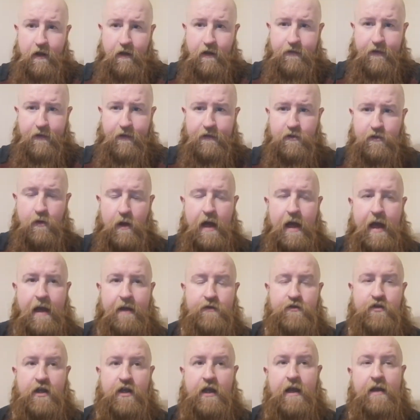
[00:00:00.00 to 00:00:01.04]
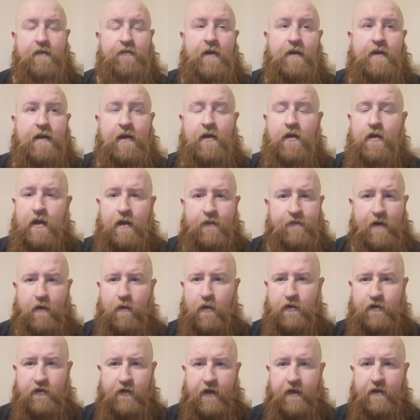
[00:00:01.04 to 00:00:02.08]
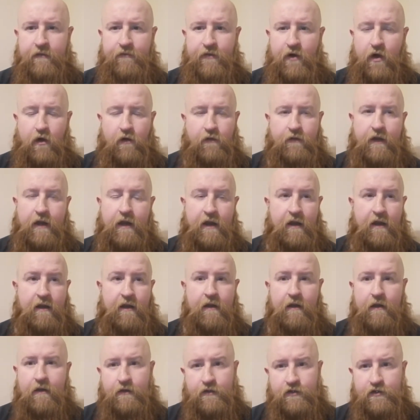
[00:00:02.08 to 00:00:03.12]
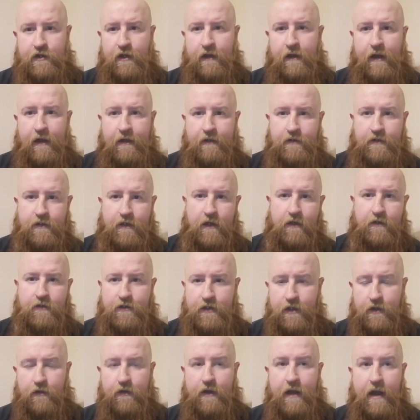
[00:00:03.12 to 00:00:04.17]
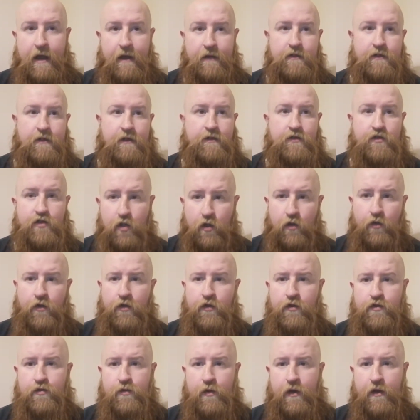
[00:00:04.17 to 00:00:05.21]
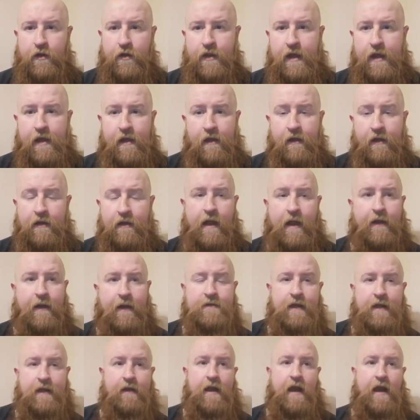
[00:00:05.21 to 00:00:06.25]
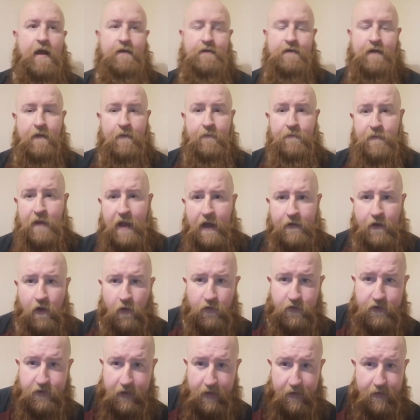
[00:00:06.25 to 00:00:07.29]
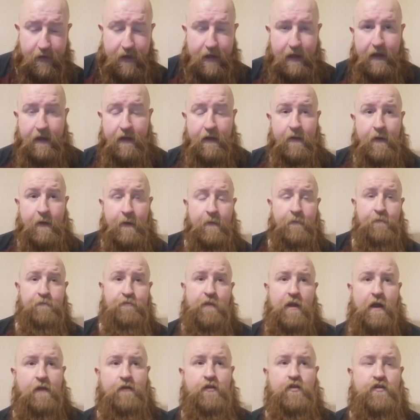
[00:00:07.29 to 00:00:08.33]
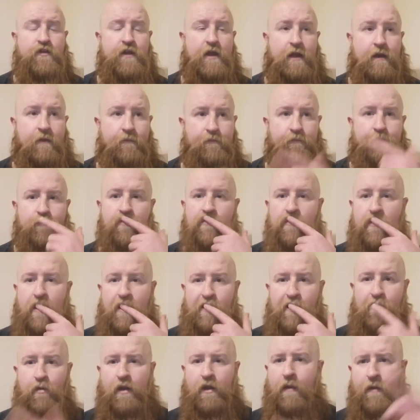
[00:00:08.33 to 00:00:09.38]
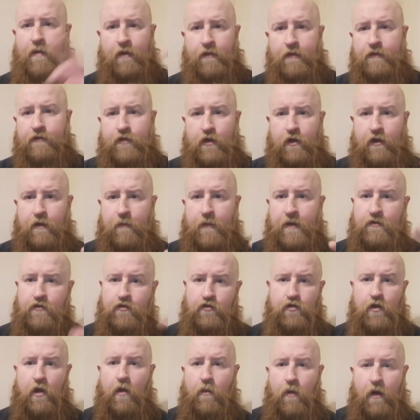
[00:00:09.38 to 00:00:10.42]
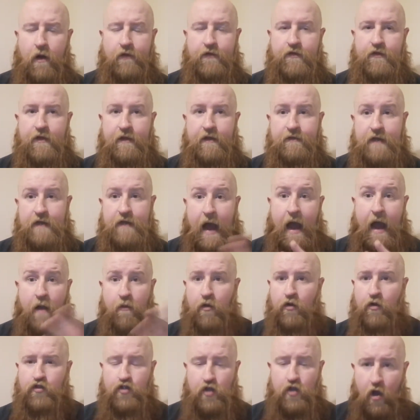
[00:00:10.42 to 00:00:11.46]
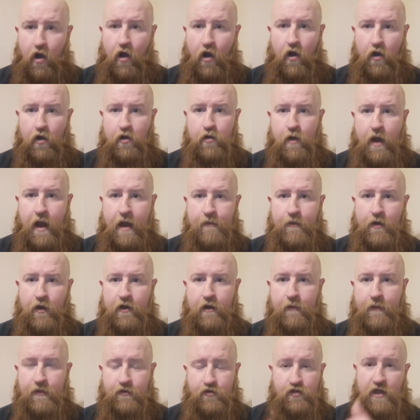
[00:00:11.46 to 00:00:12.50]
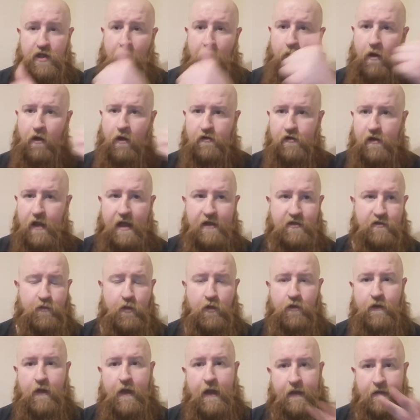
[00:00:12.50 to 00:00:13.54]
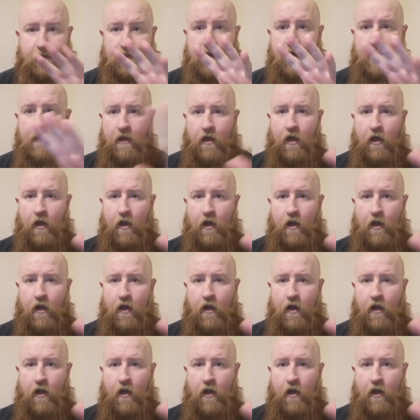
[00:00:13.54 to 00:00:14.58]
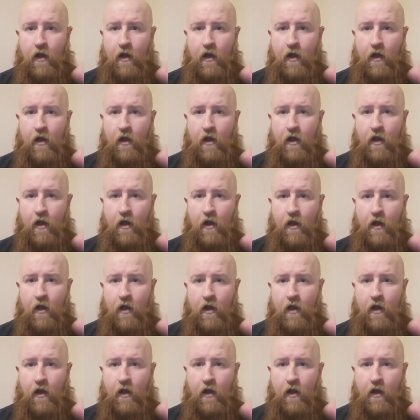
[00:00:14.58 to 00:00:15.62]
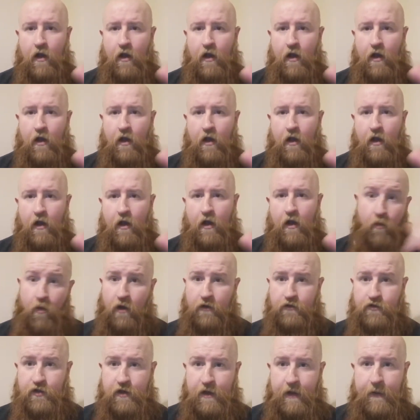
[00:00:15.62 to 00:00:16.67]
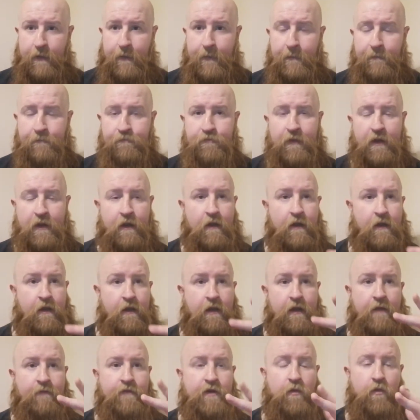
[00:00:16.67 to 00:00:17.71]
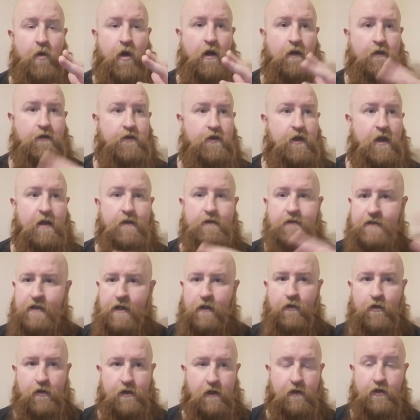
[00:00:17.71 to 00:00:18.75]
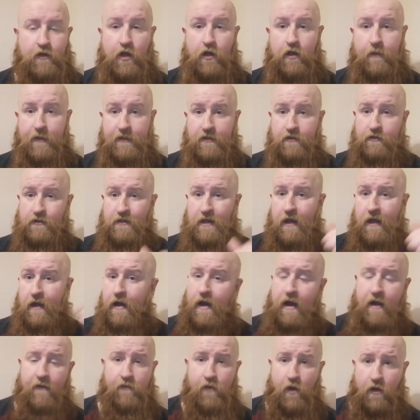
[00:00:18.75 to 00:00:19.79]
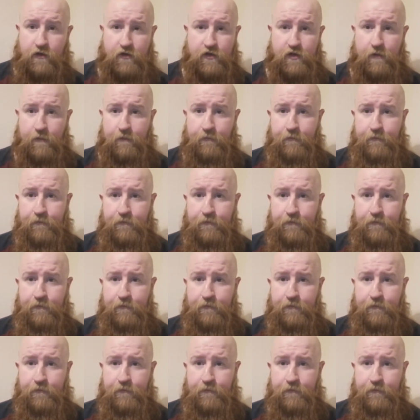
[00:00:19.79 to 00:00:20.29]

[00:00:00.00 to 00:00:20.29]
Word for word: I think it's quite edgy. If I didn't, if I wasn't involved in it, still edgy, still catchy, still newsworthy. Like I said, guys, I don't sit there and just think oh well i'm on this documentary so i'll watch this i watch all crime documentaries i watched last monday's on liverpool uh, sorry on birmingham last monday watched it if you watch serial killer documentaries i've watched them